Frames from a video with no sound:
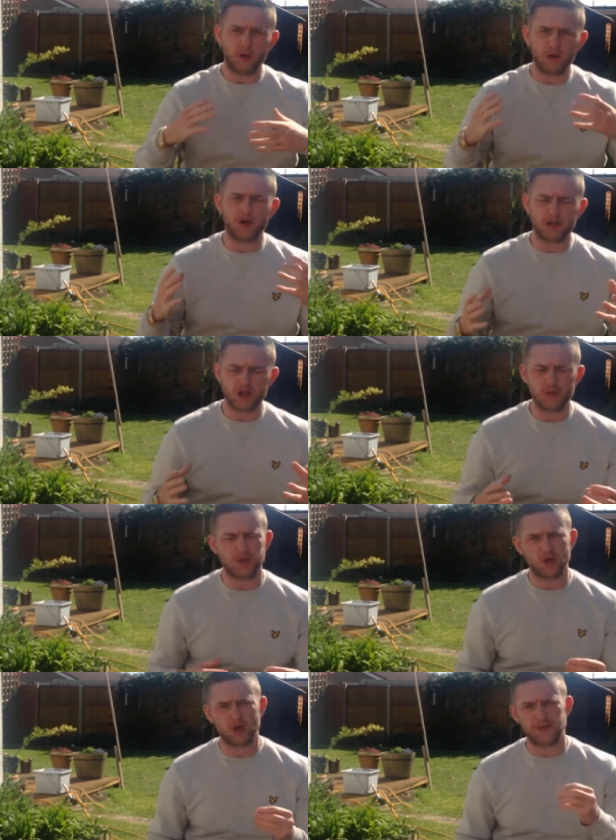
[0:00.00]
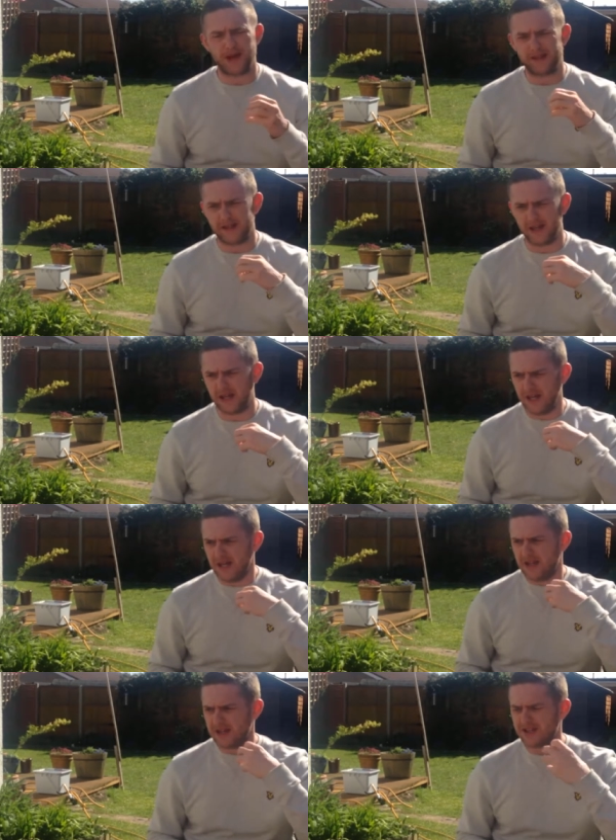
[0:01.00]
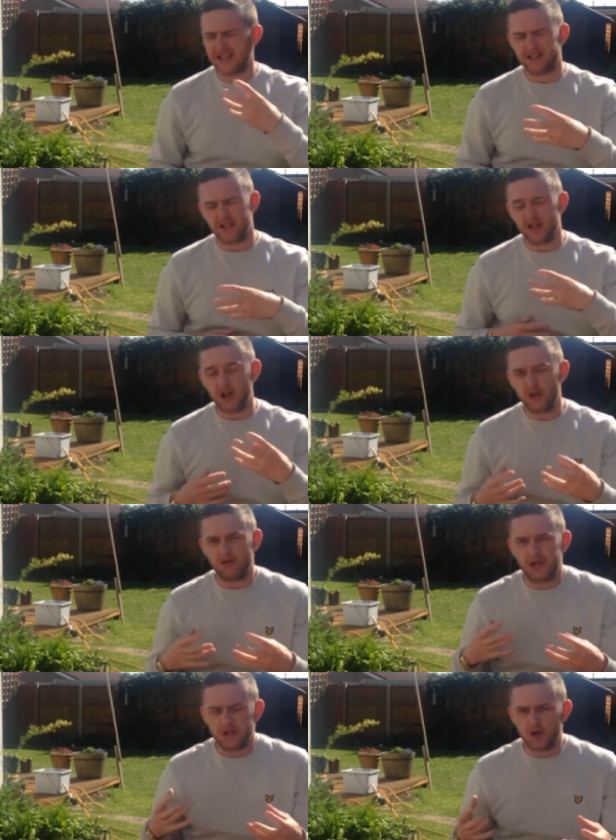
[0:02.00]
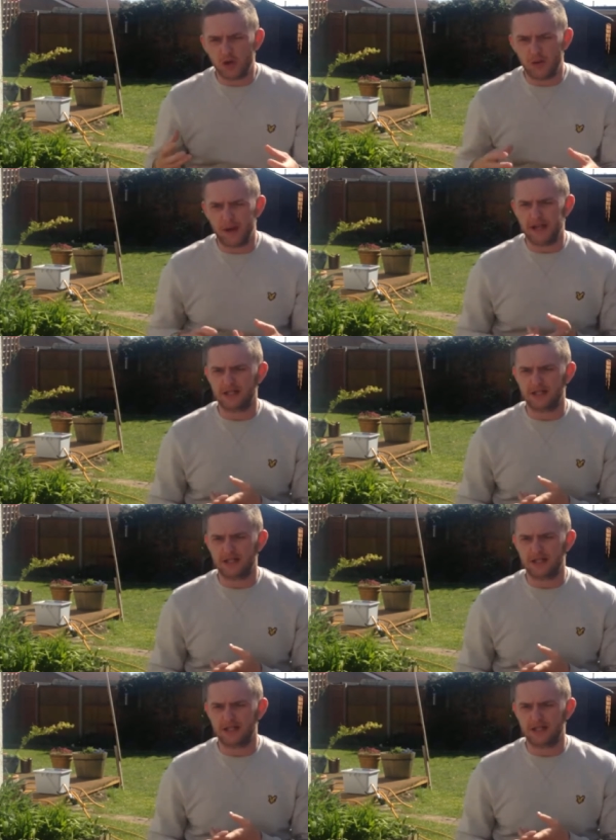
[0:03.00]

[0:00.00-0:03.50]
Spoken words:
all you got to do, but it talks about the things that you don't really talk about.